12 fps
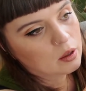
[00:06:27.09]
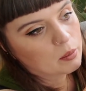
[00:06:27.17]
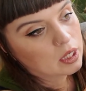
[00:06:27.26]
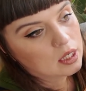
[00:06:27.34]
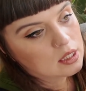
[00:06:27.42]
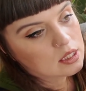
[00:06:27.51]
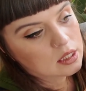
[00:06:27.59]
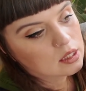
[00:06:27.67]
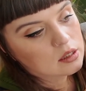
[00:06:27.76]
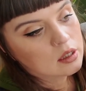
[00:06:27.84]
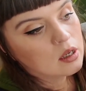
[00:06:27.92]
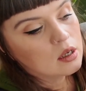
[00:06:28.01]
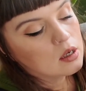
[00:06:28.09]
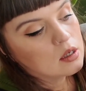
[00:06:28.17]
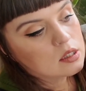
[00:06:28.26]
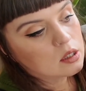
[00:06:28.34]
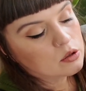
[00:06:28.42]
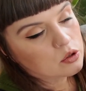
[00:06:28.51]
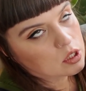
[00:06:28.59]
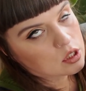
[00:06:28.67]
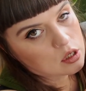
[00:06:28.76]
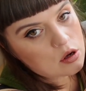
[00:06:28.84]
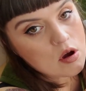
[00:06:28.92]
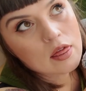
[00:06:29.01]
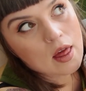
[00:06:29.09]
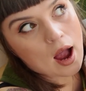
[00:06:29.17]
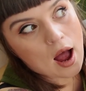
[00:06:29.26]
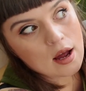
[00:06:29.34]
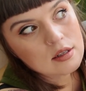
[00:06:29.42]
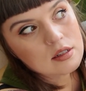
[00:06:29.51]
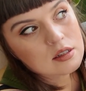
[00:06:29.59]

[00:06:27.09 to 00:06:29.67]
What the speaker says: but indeed silkscreen too, that,